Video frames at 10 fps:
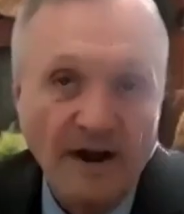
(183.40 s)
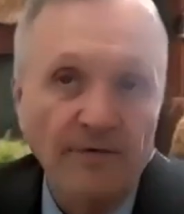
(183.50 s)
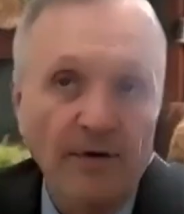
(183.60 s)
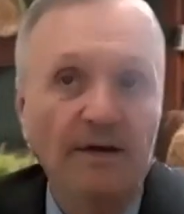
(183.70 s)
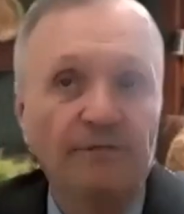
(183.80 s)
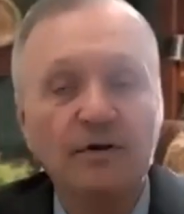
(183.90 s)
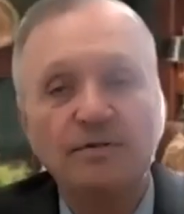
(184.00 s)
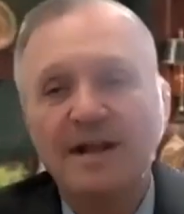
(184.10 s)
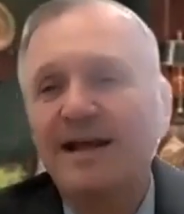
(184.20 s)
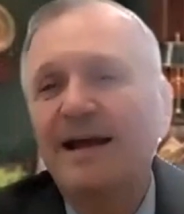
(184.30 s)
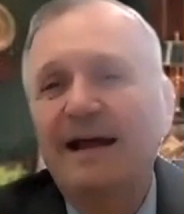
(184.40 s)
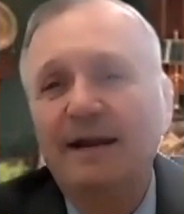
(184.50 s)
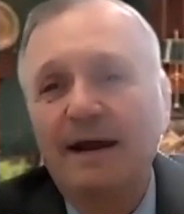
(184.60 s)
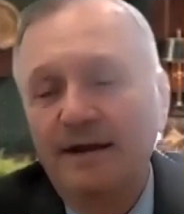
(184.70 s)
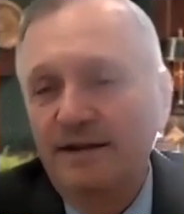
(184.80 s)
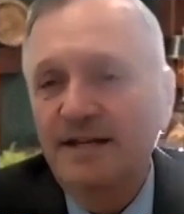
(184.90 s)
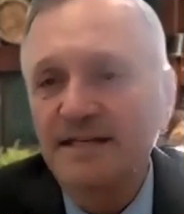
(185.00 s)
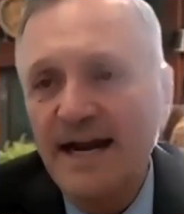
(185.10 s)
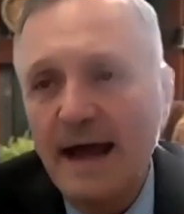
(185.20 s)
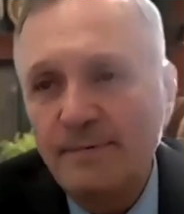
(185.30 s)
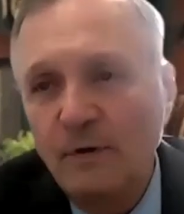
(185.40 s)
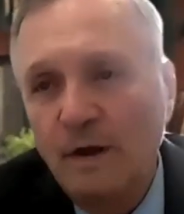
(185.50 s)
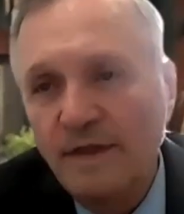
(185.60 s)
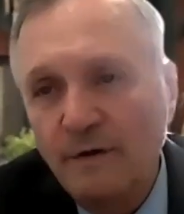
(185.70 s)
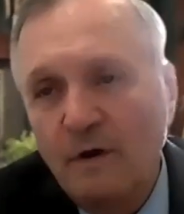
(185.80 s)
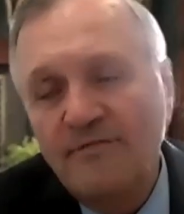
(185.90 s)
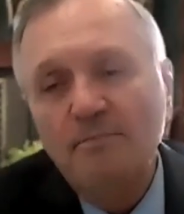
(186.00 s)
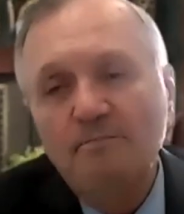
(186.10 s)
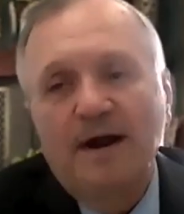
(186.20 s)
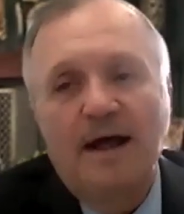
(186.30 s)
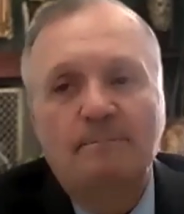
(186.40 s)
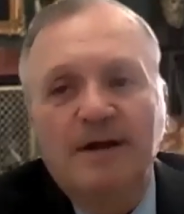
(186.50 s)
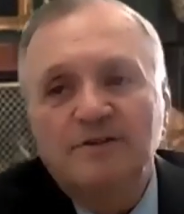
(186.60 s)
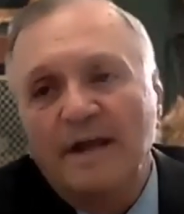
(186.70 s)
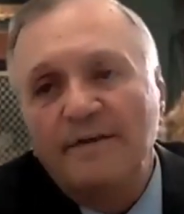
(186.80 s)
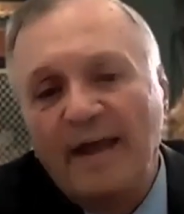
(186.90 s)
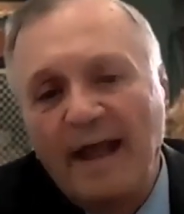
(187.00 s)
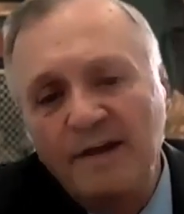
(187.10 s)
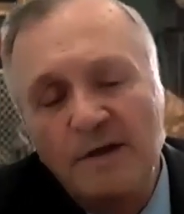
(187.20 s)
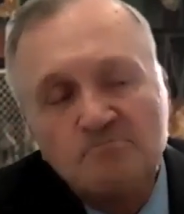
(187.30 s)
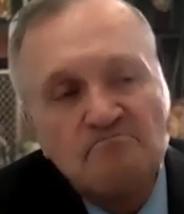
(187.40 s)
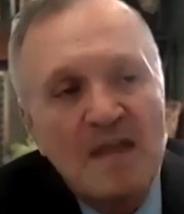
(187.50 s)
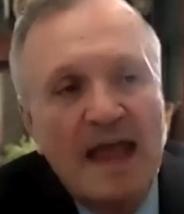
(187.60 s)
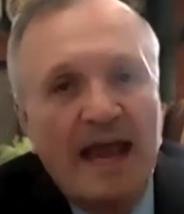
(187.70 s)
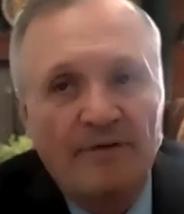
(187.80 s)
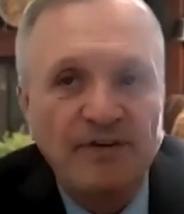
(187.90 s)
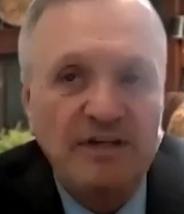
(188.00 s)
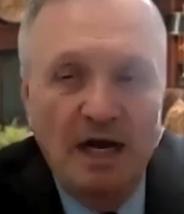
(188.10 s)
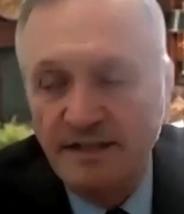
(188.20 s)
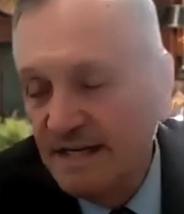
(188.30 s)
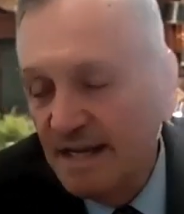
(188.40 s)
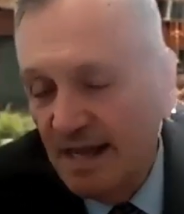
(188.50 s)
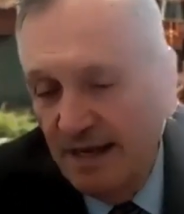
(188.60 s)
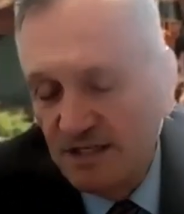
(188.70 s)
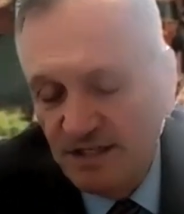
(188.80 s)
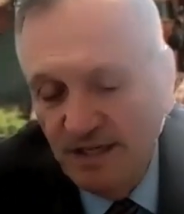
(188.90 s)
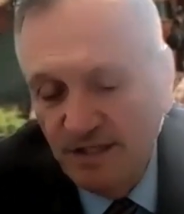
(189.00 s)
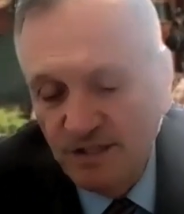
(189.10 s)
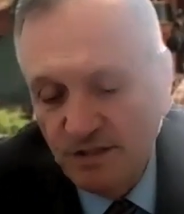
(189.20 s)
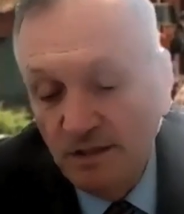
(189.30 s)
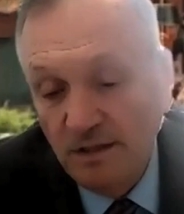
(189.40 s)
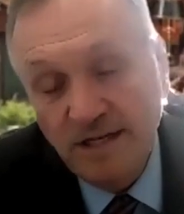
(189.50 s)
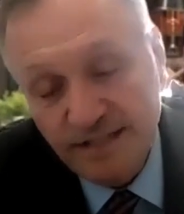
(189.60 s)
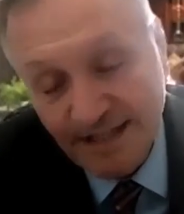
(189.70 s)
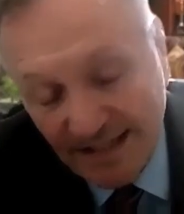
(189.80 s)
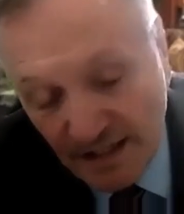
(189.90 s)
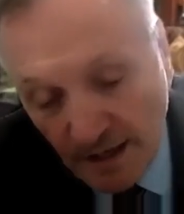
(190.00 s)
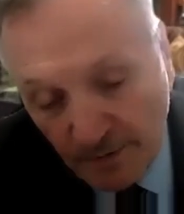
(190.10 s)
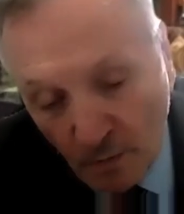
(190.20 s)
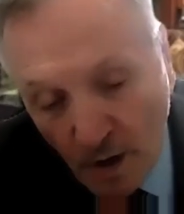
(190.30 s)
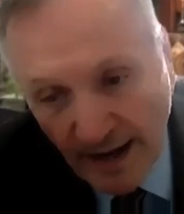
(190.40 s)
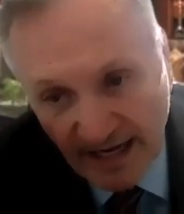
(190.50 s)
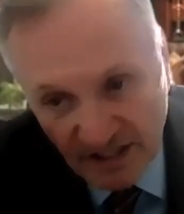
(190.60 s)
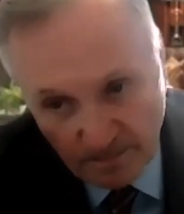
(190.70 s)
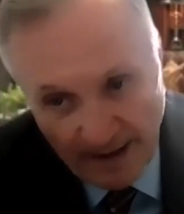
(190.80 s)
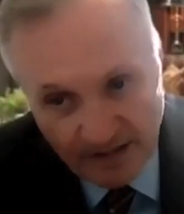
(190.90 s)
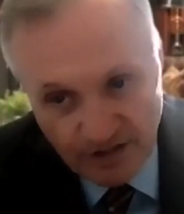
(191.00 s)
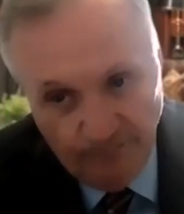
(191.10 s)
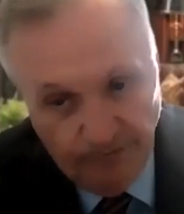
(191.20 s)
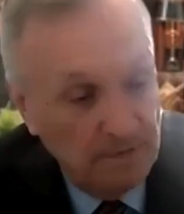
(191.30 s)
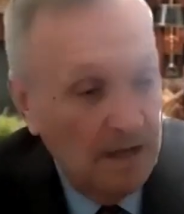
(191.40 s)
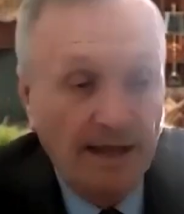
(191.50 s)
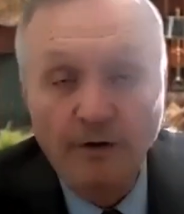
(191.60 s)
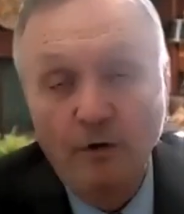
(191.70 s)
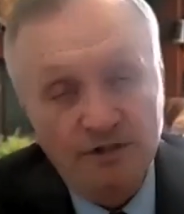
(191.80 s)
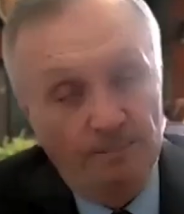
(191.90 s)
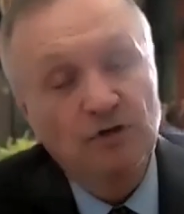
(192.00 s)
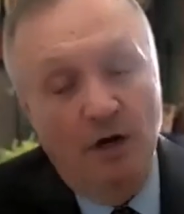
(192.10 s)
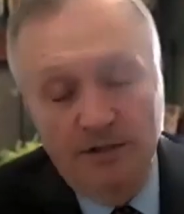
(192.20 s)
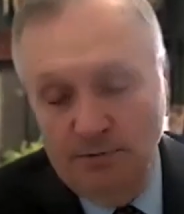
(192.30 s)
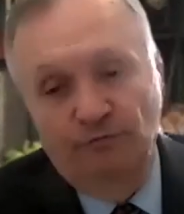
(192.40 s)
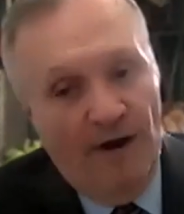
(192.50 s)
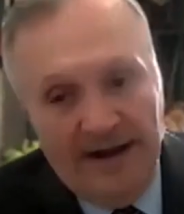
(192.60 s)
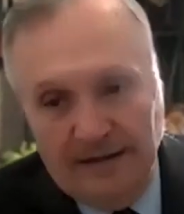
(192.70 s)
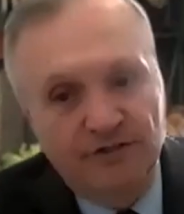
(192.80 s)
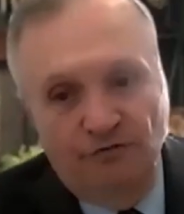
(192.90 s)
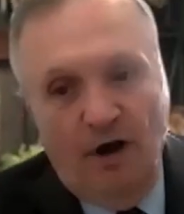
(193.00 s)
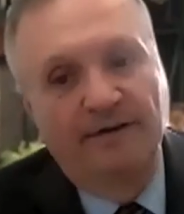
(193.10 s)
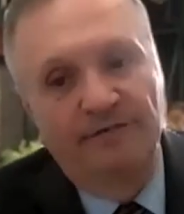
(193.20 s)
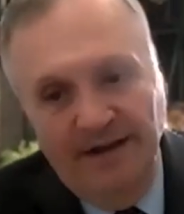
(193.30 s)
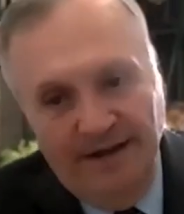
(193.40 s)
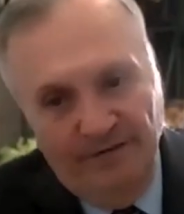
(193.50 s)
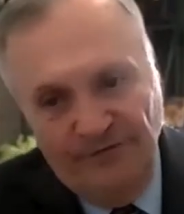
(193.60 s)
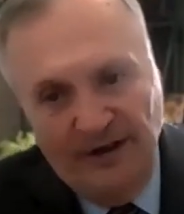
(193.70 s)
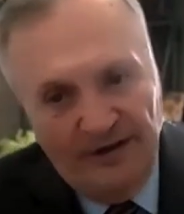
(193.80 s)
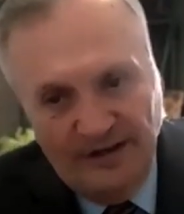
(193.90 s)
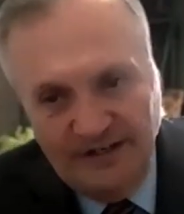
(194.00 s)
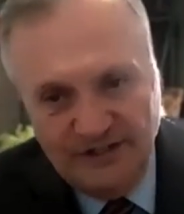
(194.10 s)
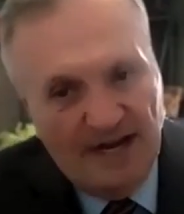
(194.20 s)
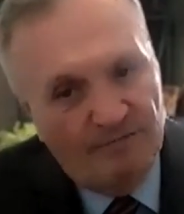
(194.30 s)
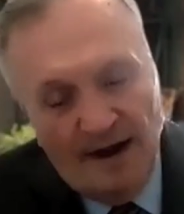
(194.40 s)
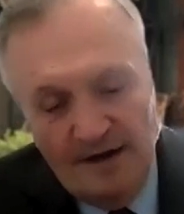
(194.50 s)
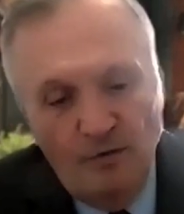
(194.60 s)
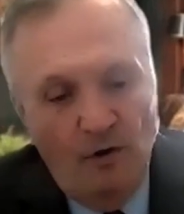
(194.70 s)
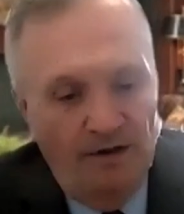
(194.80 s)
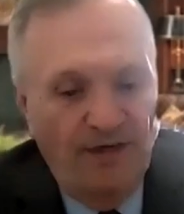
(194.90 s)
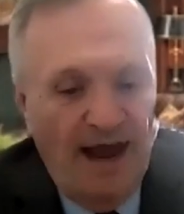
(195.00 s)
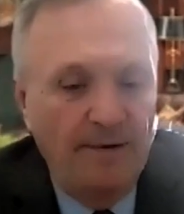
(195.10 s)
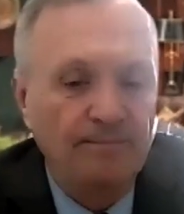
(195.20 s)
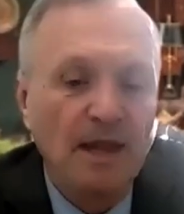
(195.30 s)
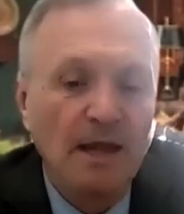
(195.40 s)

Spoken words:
I've used, it doesn't happen all that often, but I'll bet you I've had half a dozen cases, at least the DWI aspects of them. They could also be charged with reckless driving and failure to stay right and all of that.